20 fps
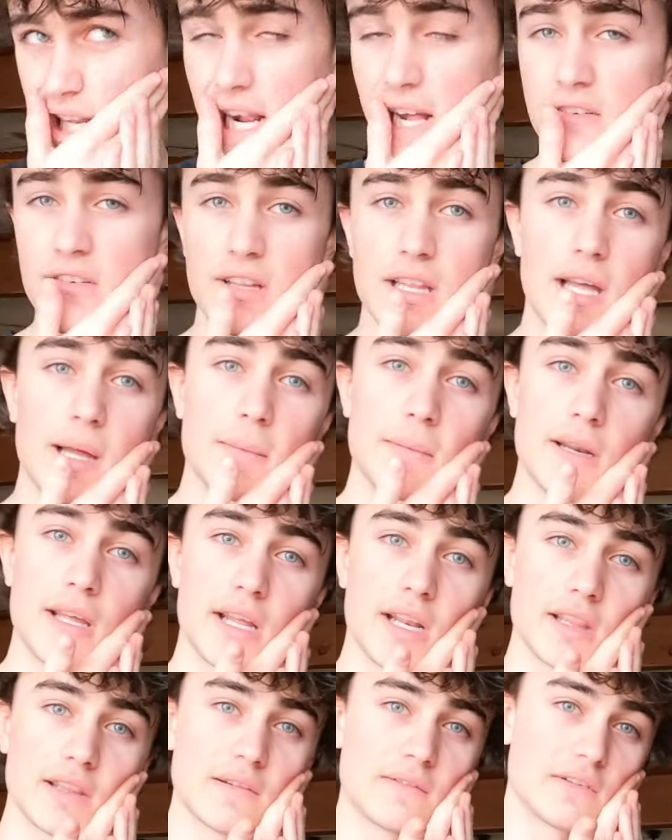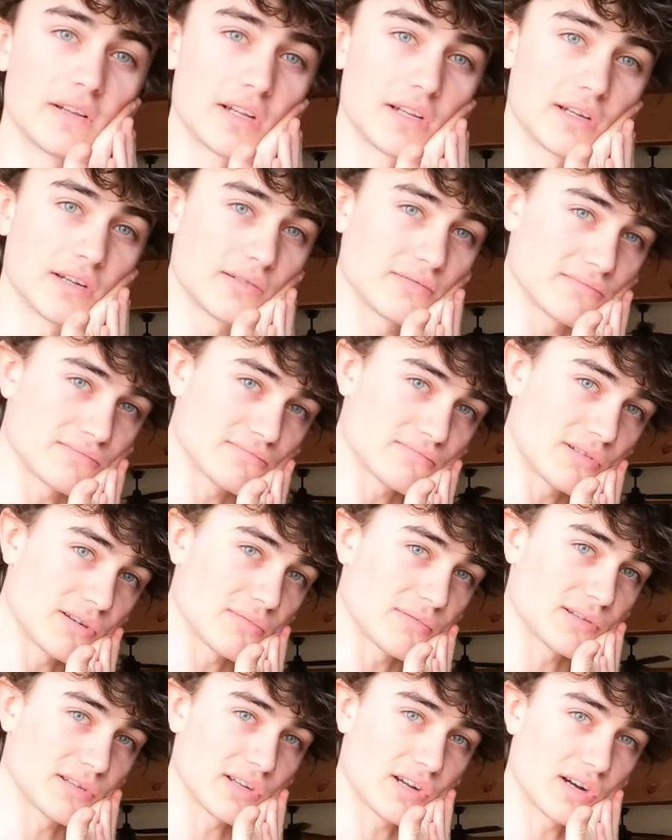And then after that, I'm gonna edit the video and
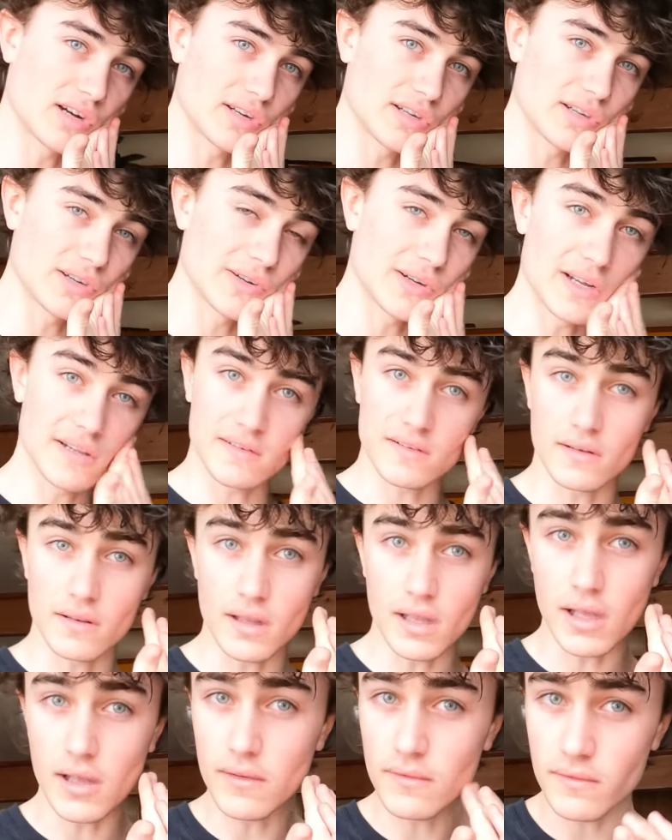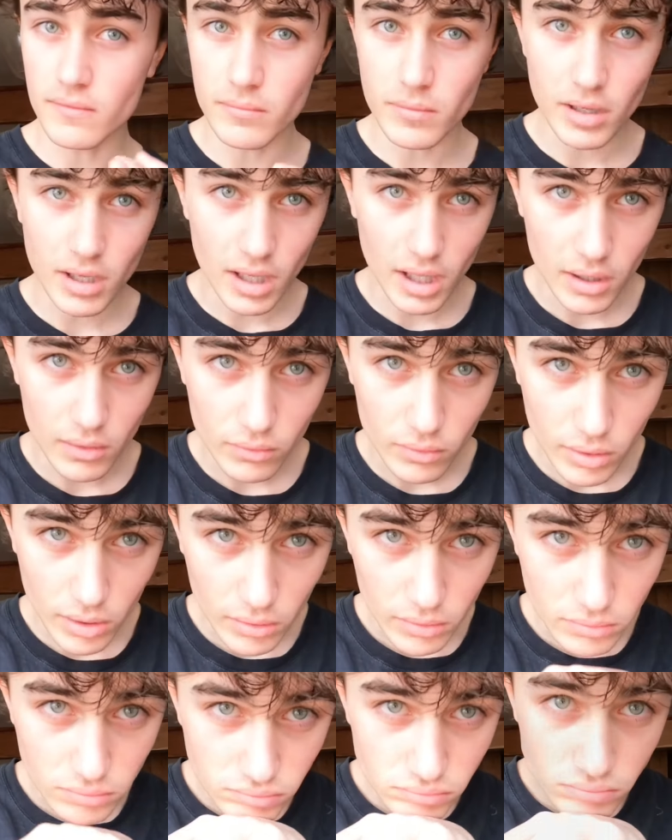probably talk to you guys on live, but I don't
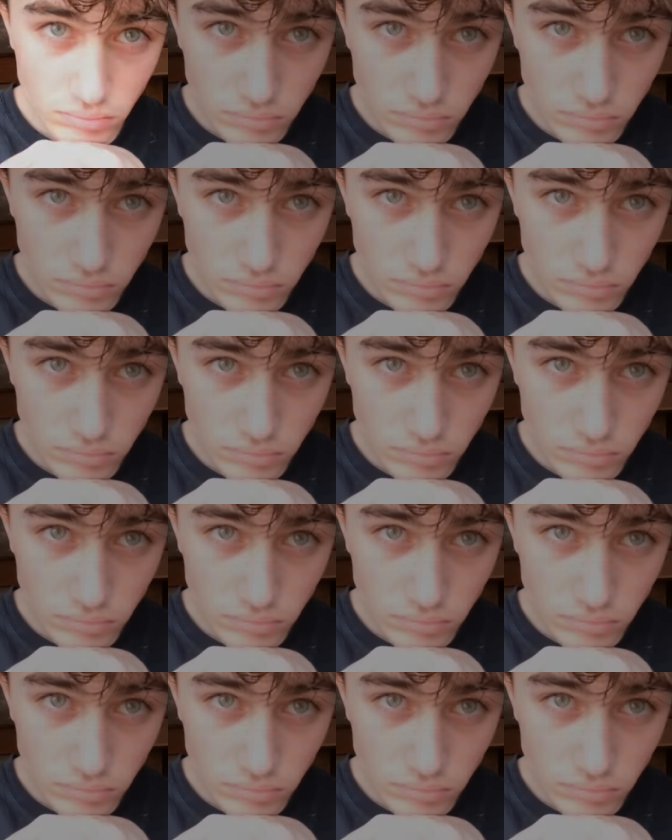know.